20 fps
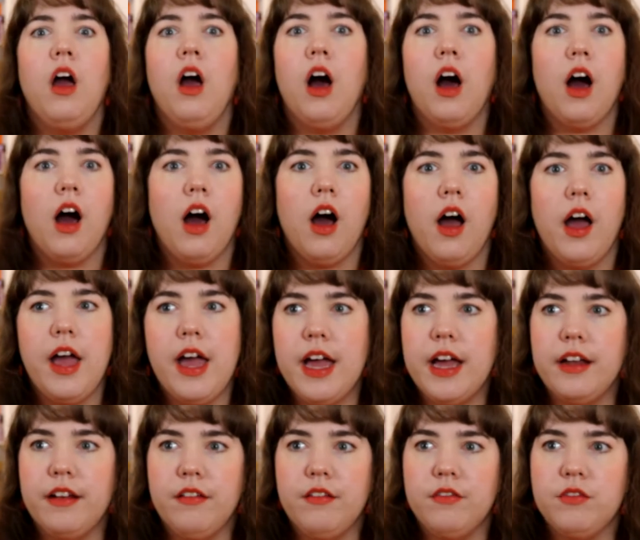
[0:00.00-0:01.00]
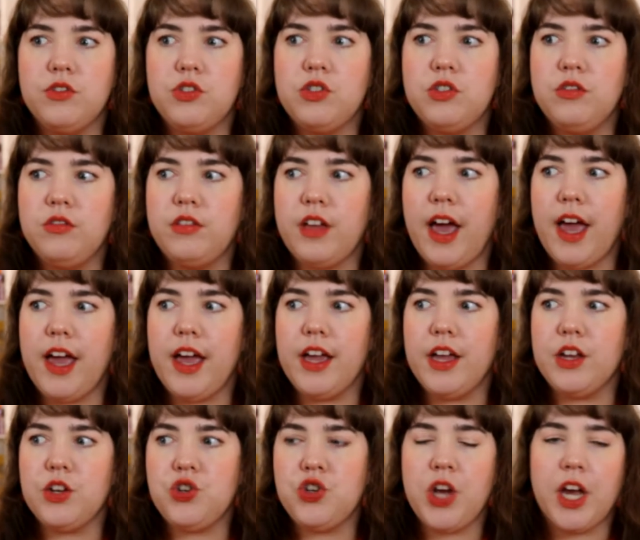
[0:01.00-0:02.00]
and
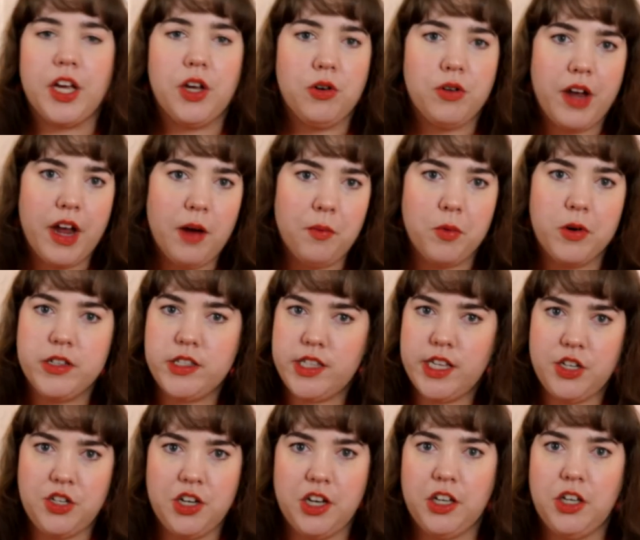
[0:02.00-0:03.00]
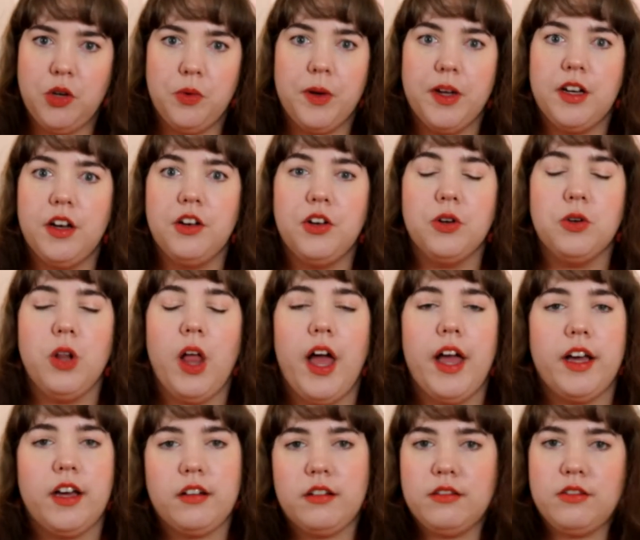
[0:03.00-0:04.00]
they check your cameras, they check you in, and you're
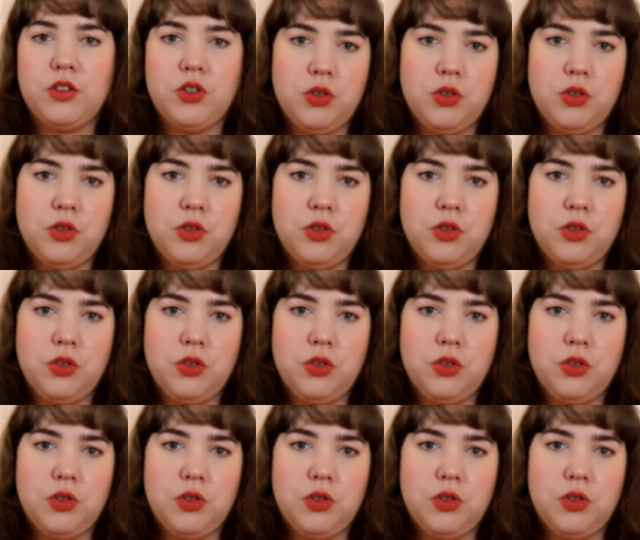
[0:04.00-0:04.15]
like,